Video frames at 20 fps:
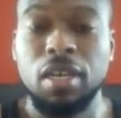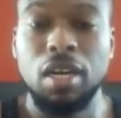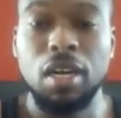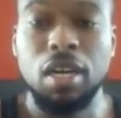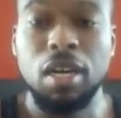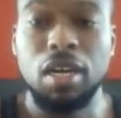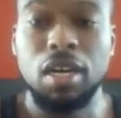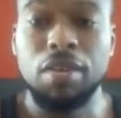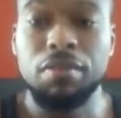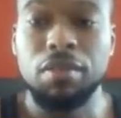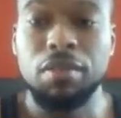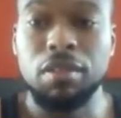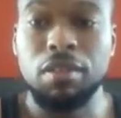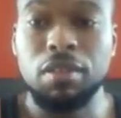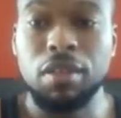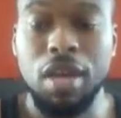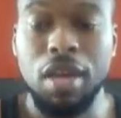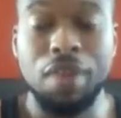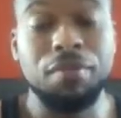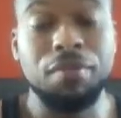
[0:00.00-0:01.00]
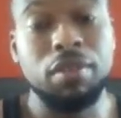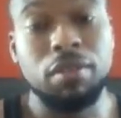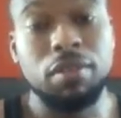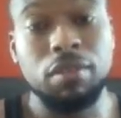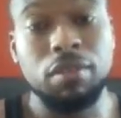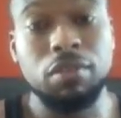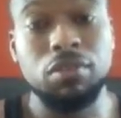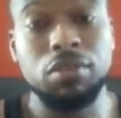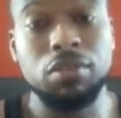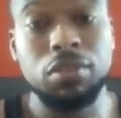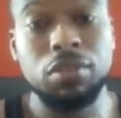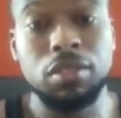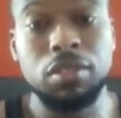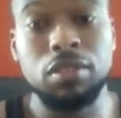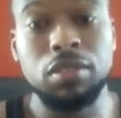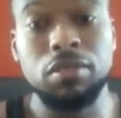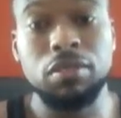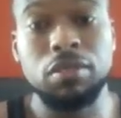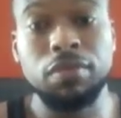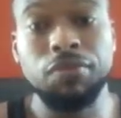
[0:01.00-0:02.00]
um, having
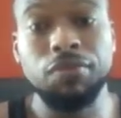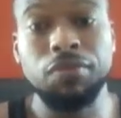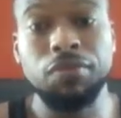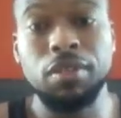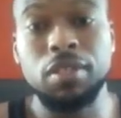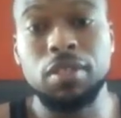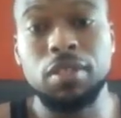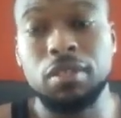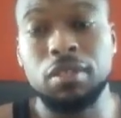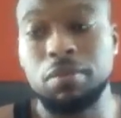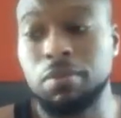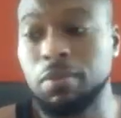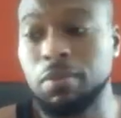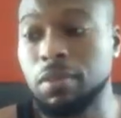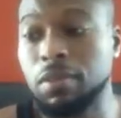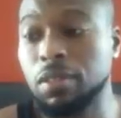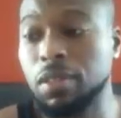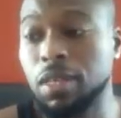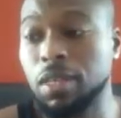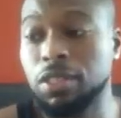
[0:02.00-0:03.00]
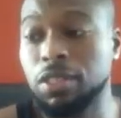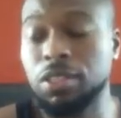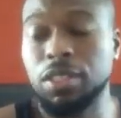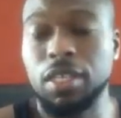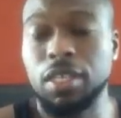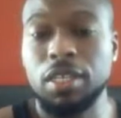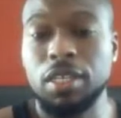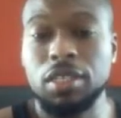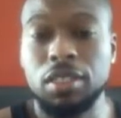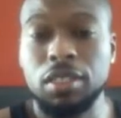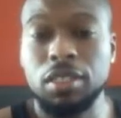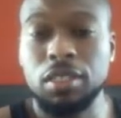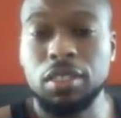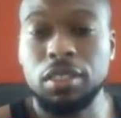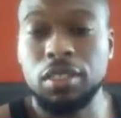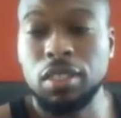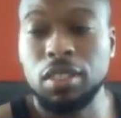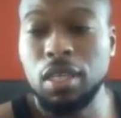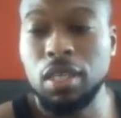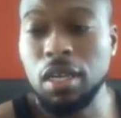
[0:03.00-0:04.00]
nutritional and fitness education
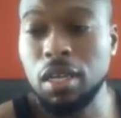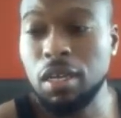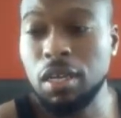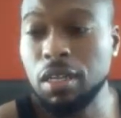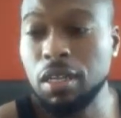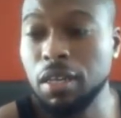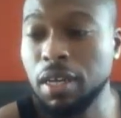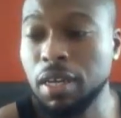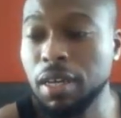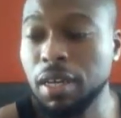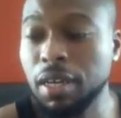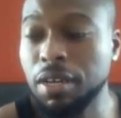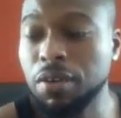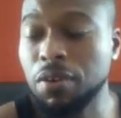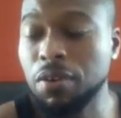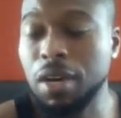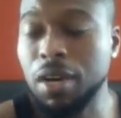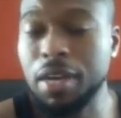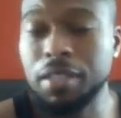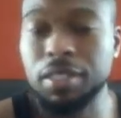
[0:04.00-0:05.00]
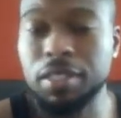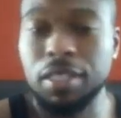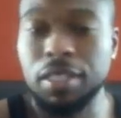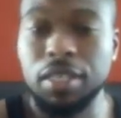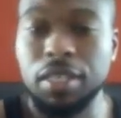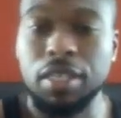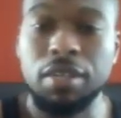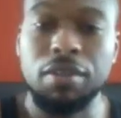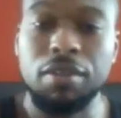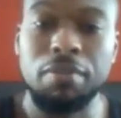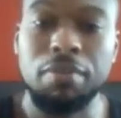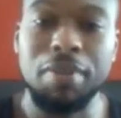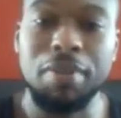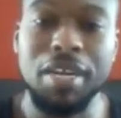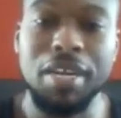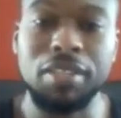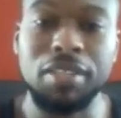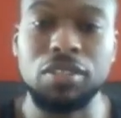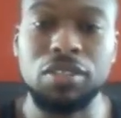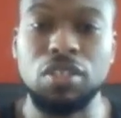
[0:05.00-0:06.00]
is, uh, and know how to take care of your
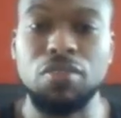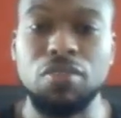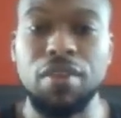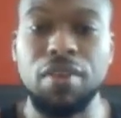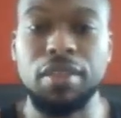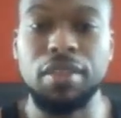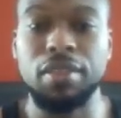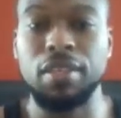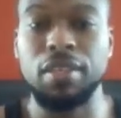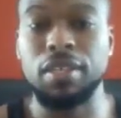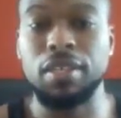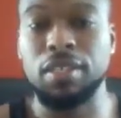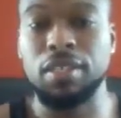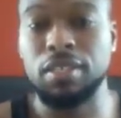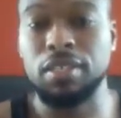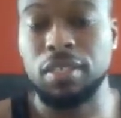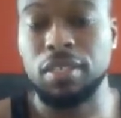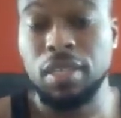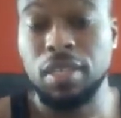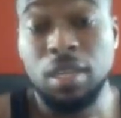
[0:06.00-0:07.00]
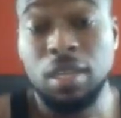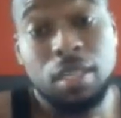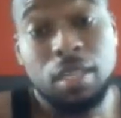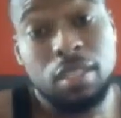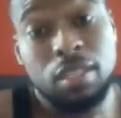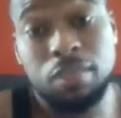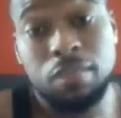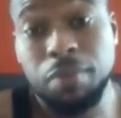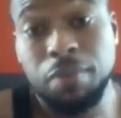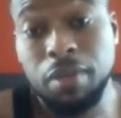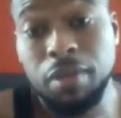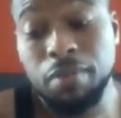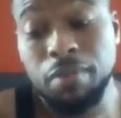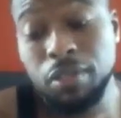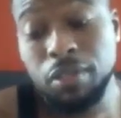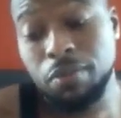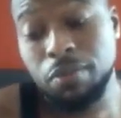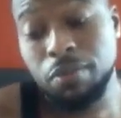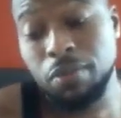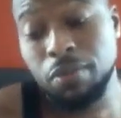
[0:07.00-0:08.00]
body is a great thing. And this, this pretty
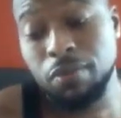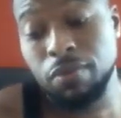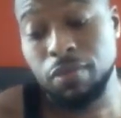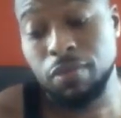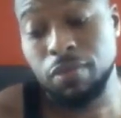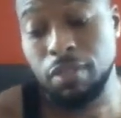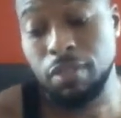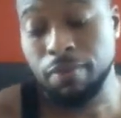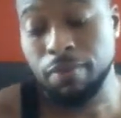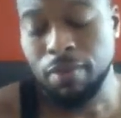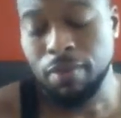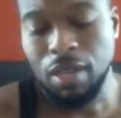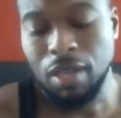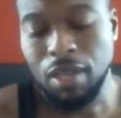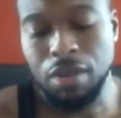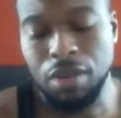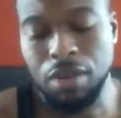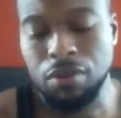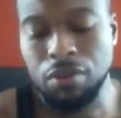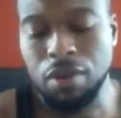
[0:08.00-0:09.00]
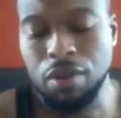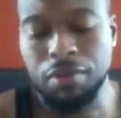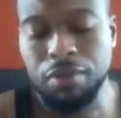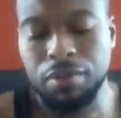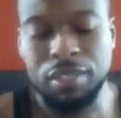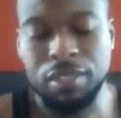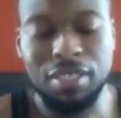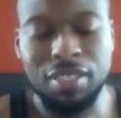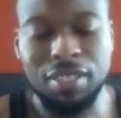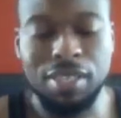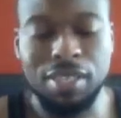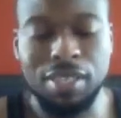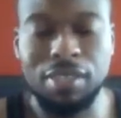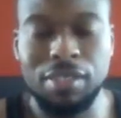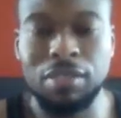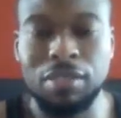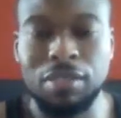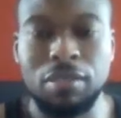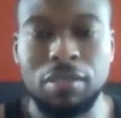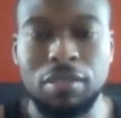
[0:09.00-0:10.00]
much proves it. I knew I was
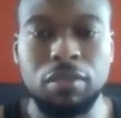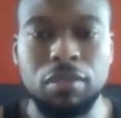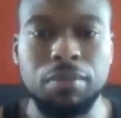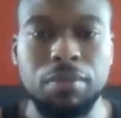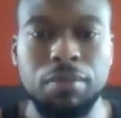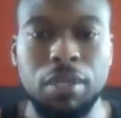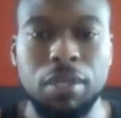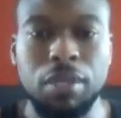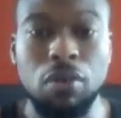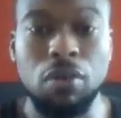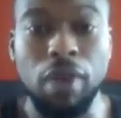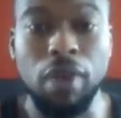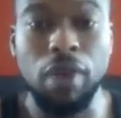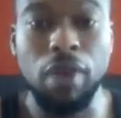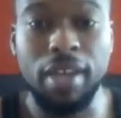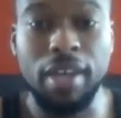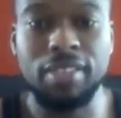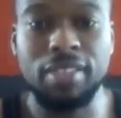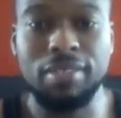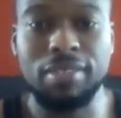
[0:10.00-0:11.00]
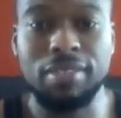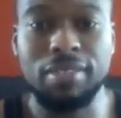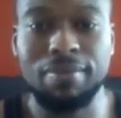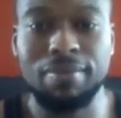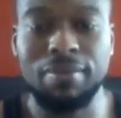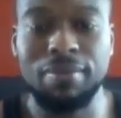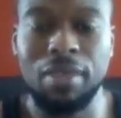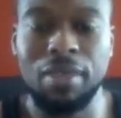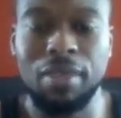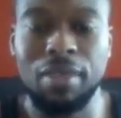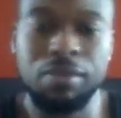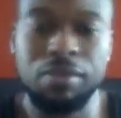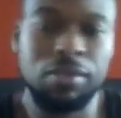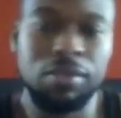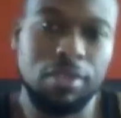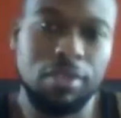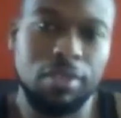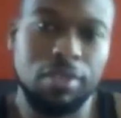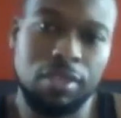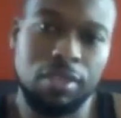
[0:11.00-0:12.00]
intaking too many whole eggs. I was
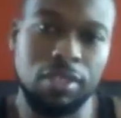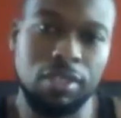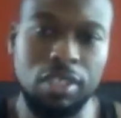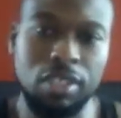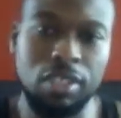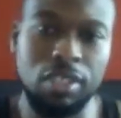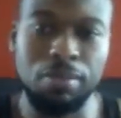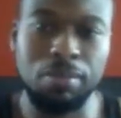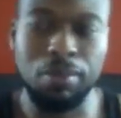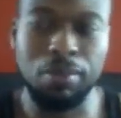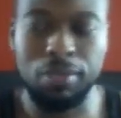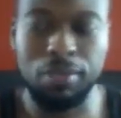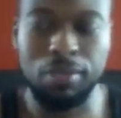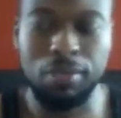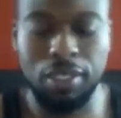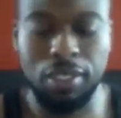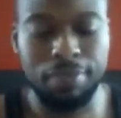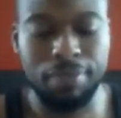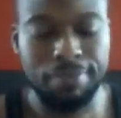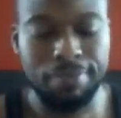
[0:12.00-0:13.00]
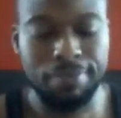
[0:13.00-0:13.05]
using it as a sheep protein